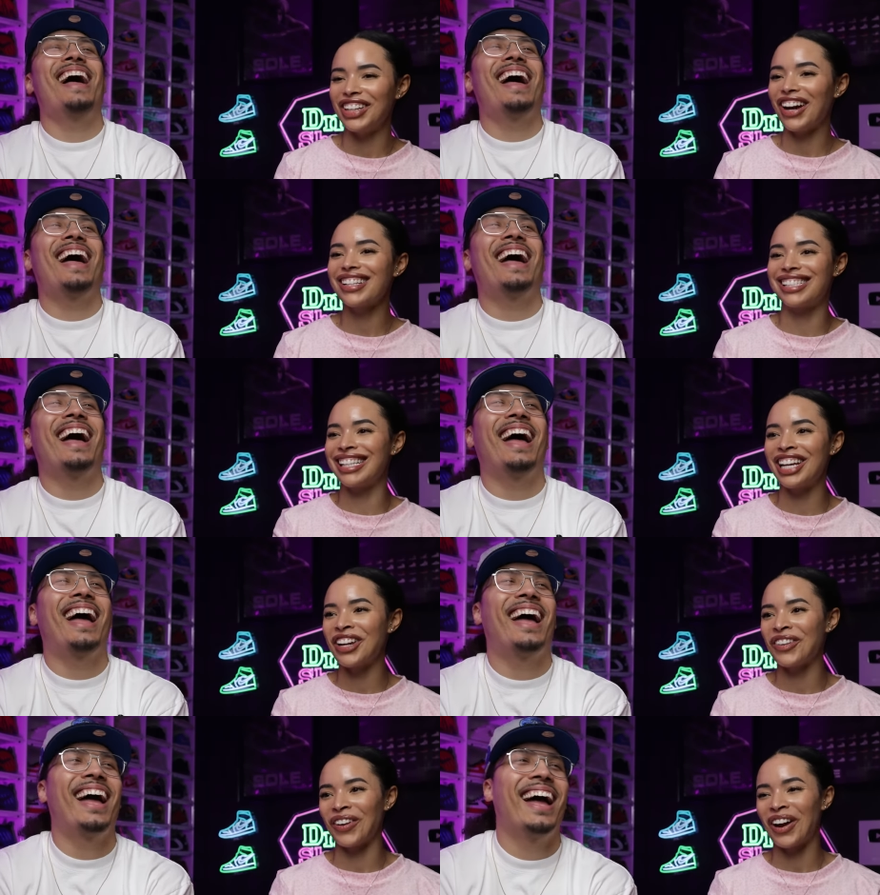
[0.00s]
Speaker 1: not
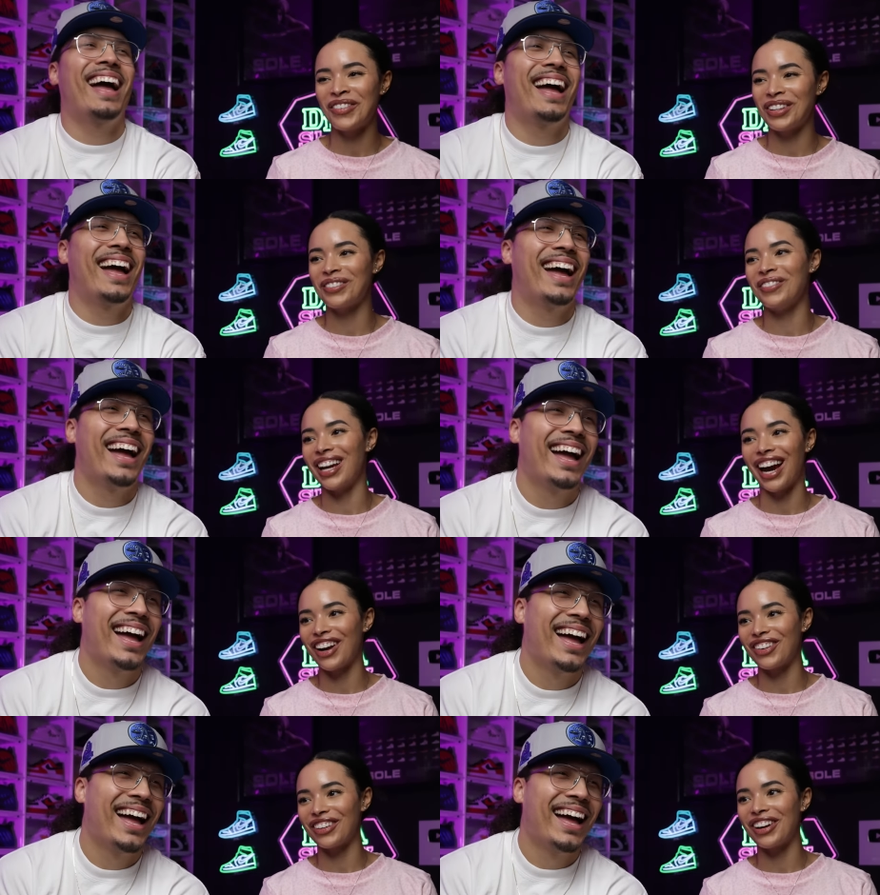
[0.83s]
sitting right with me.
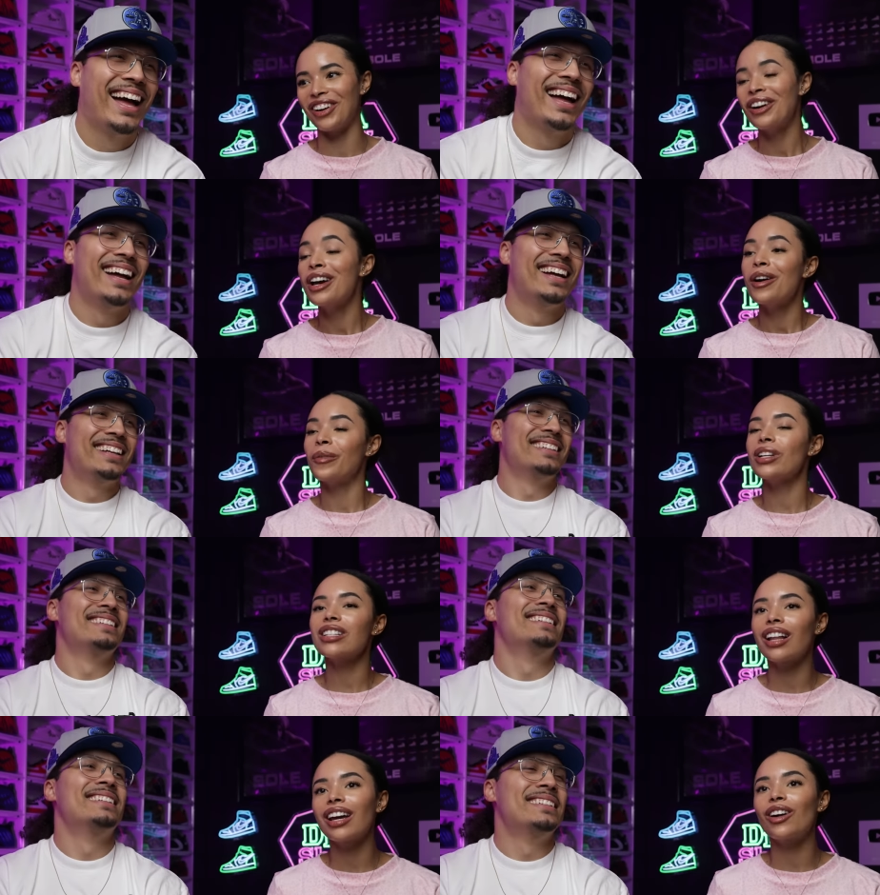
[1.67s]
I don't know, but
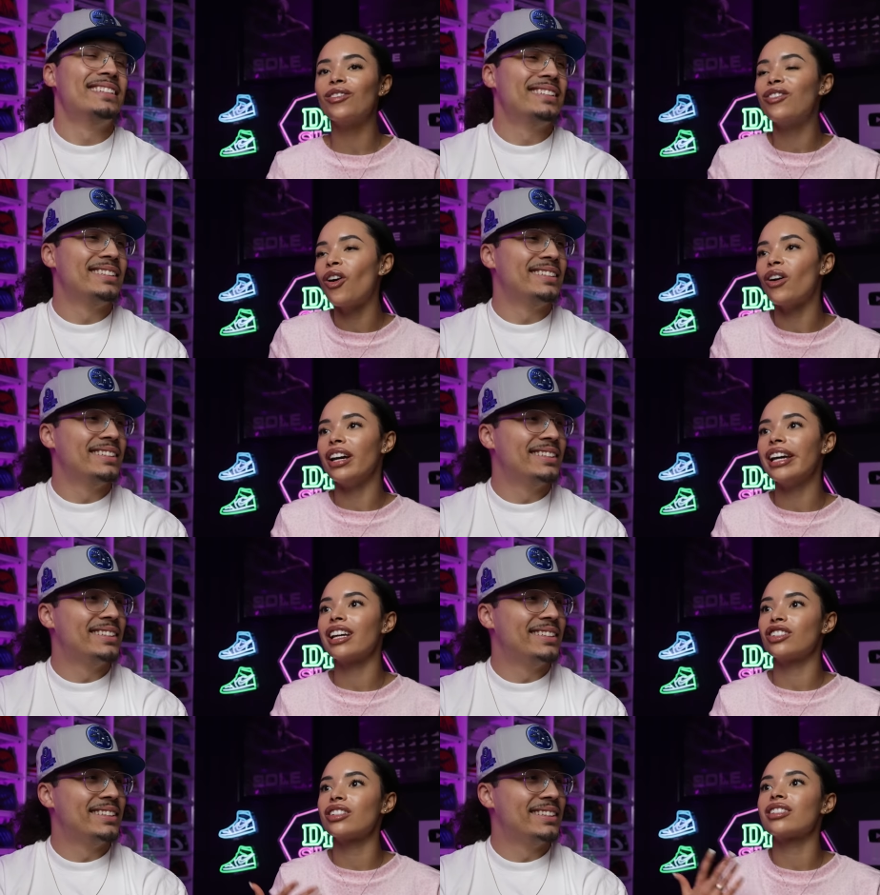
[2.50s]
it's not like a full
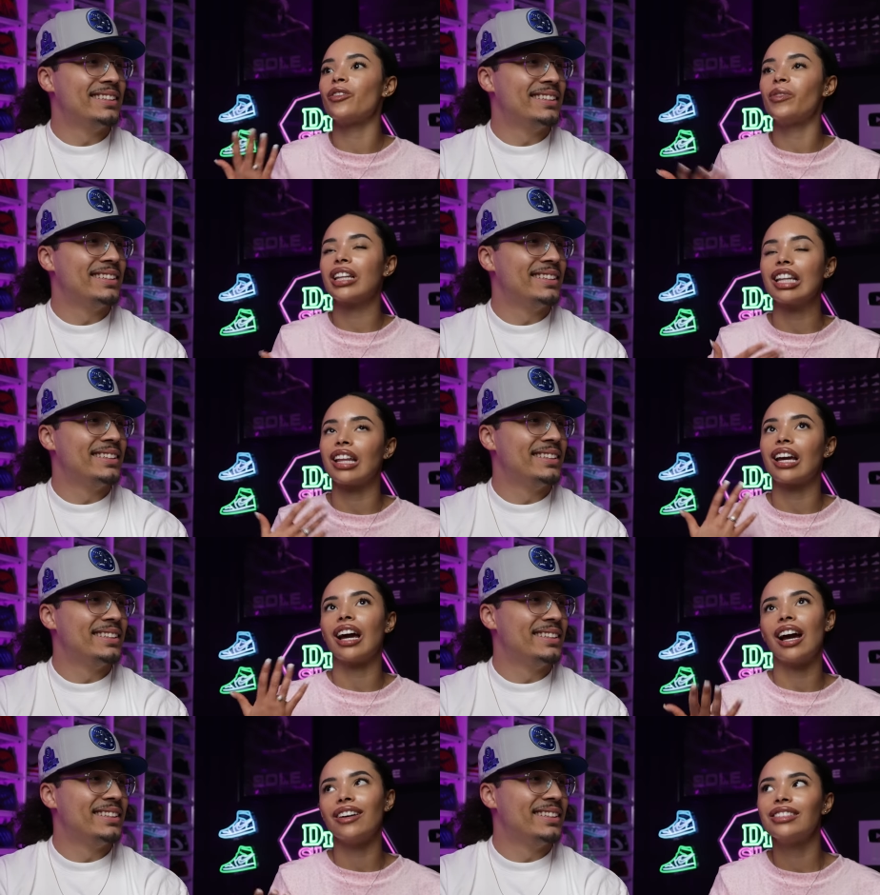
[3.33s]
ache. It's just something that
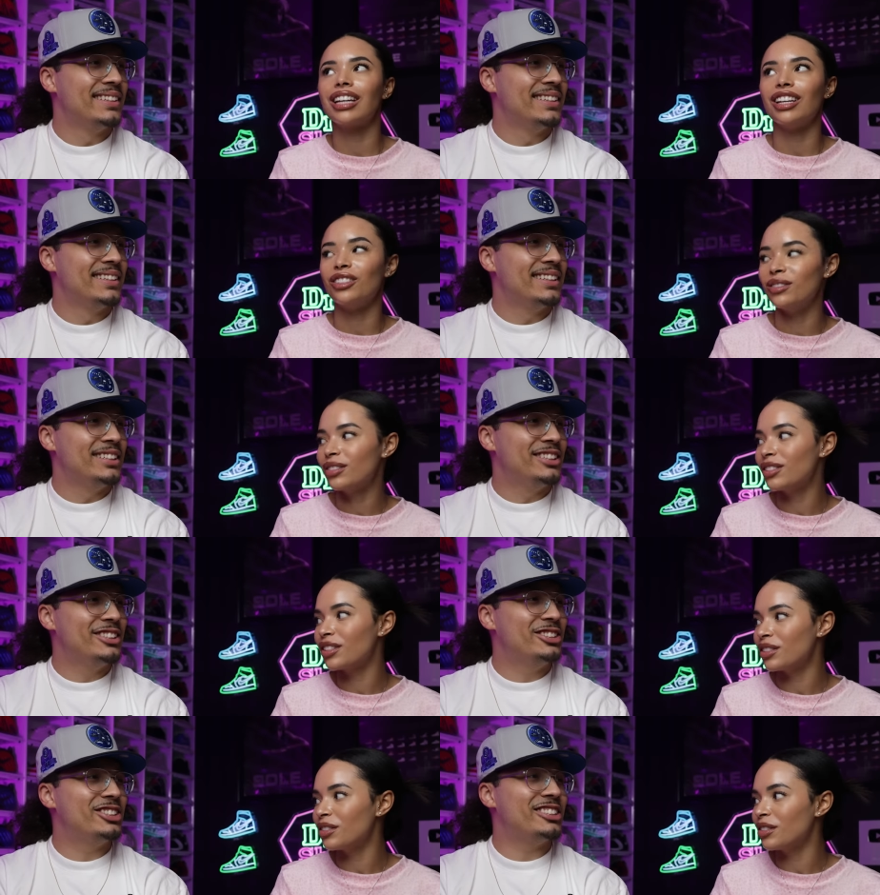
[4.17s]
like I have to get
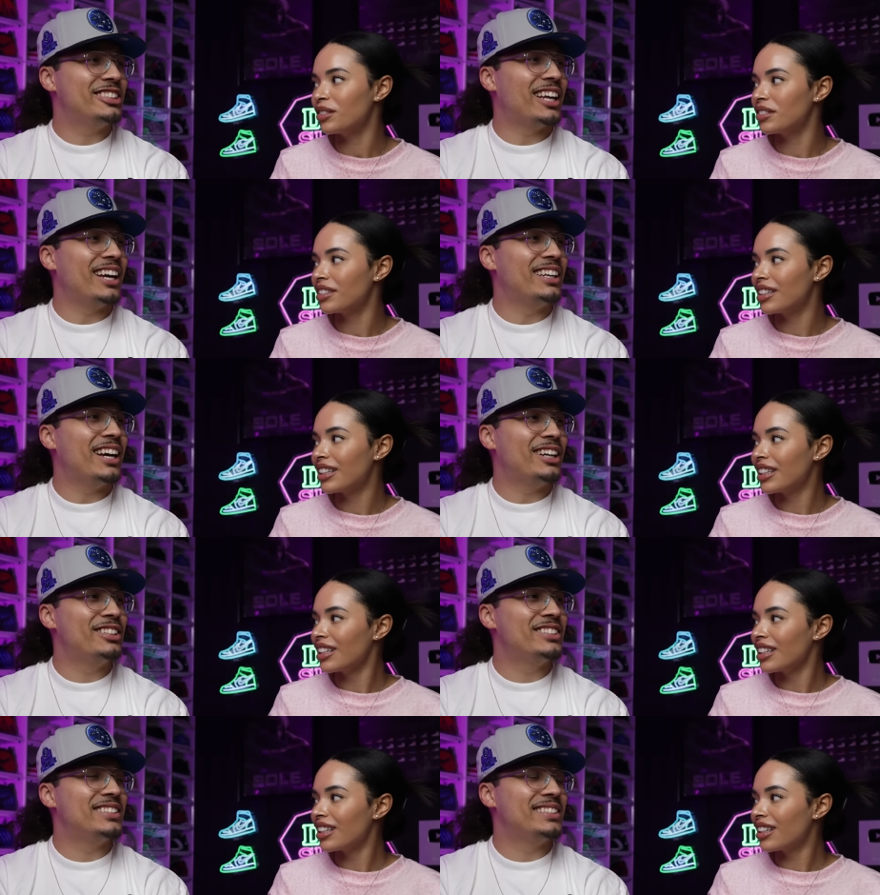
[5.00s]
used to. You're just
Speaker 2: like
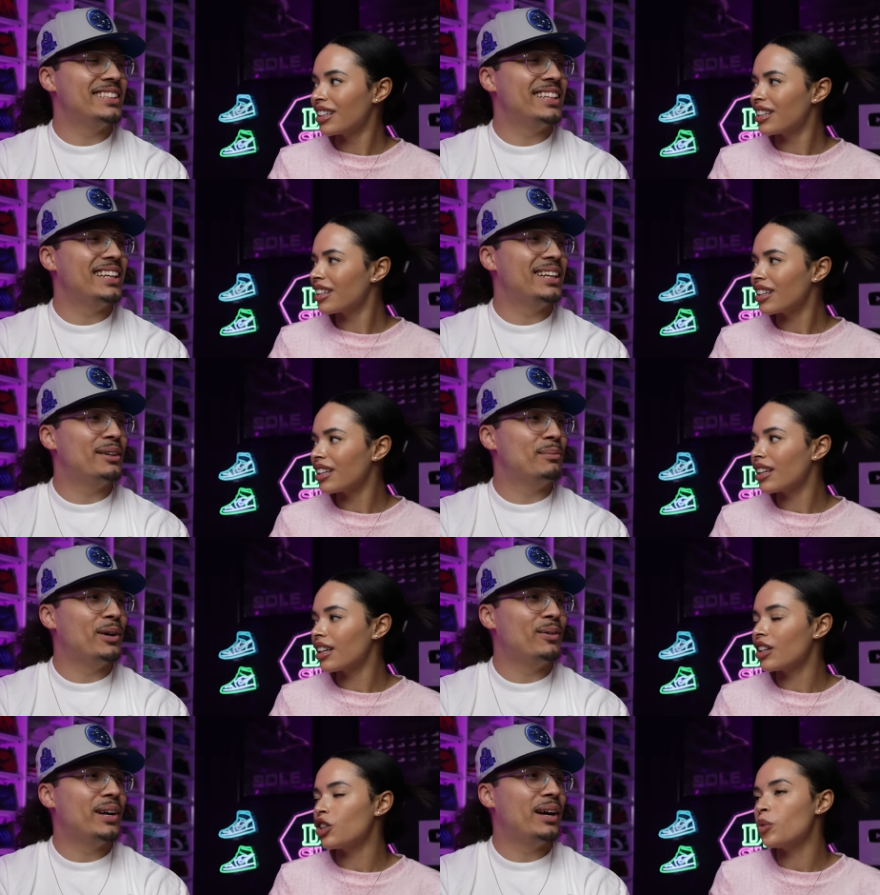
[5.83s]
not used to seeing it,
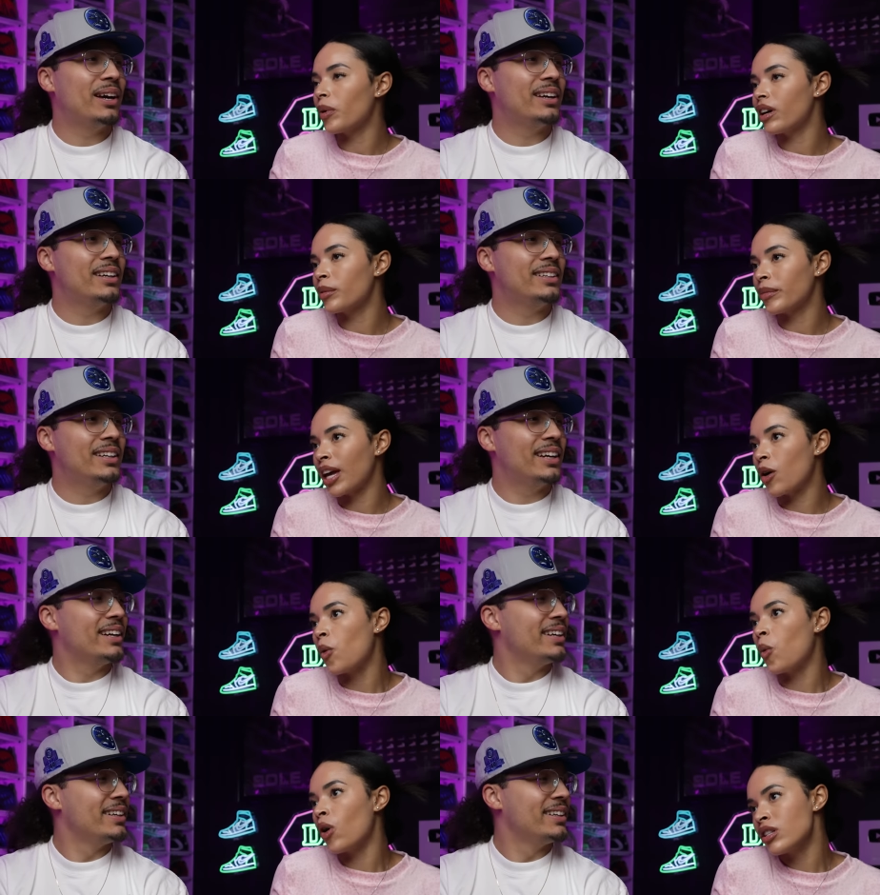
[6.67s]
but when you I wear them like
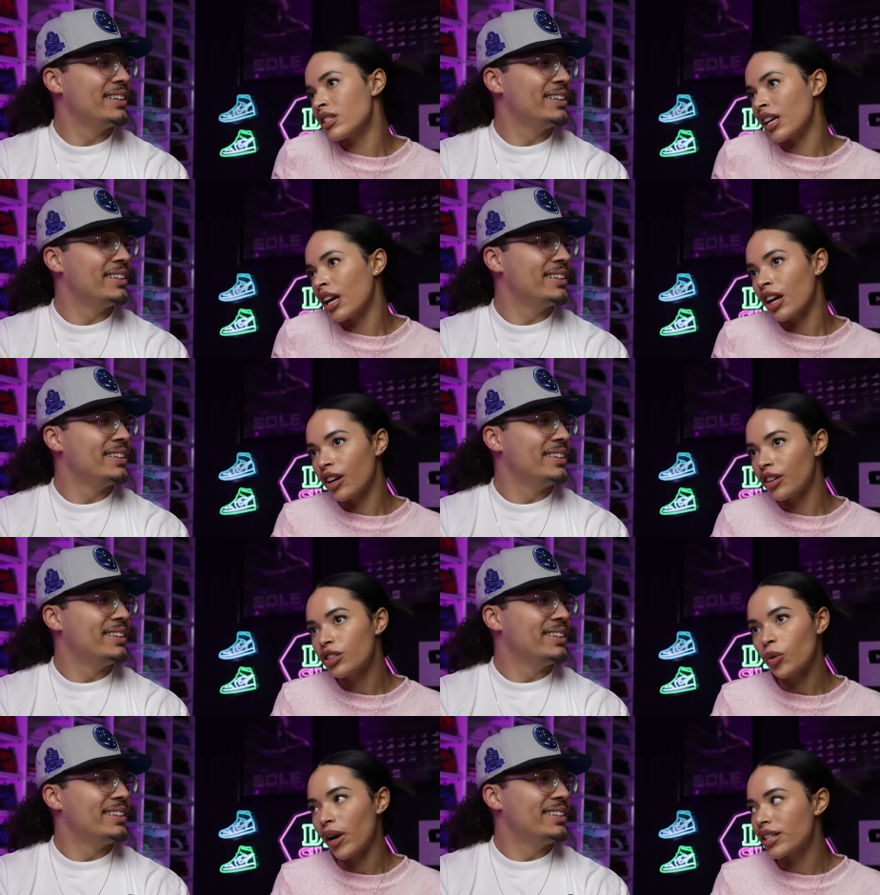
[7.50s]
yeah.
Speaker 1: once a
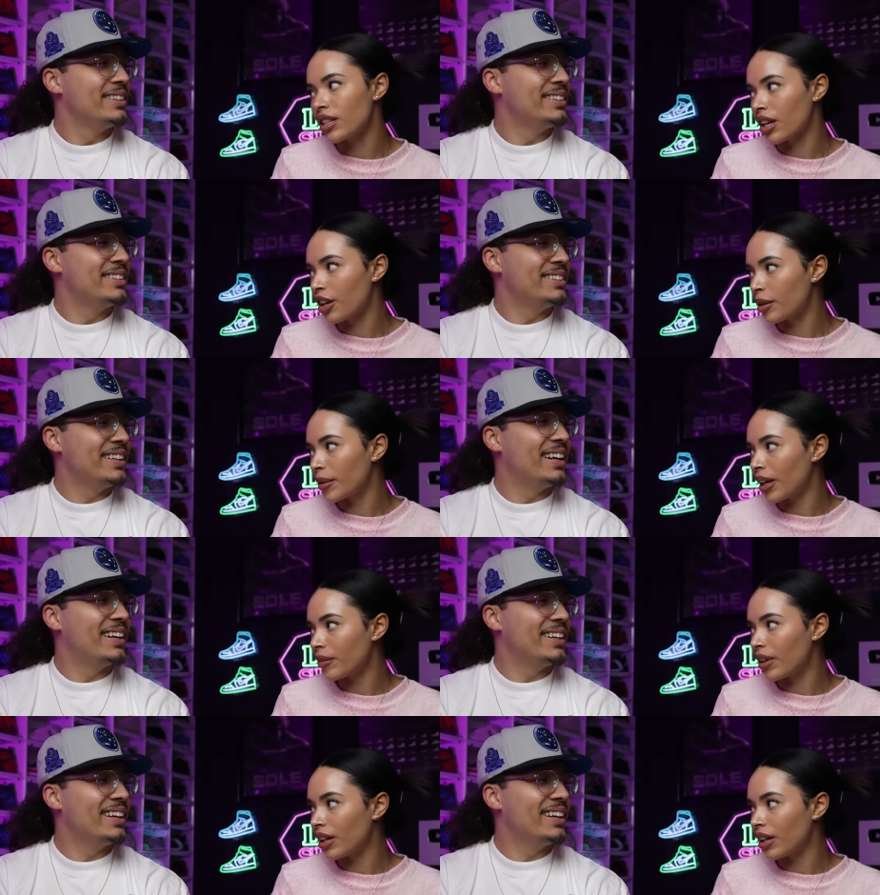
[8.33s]
year, twice a year. Yeah,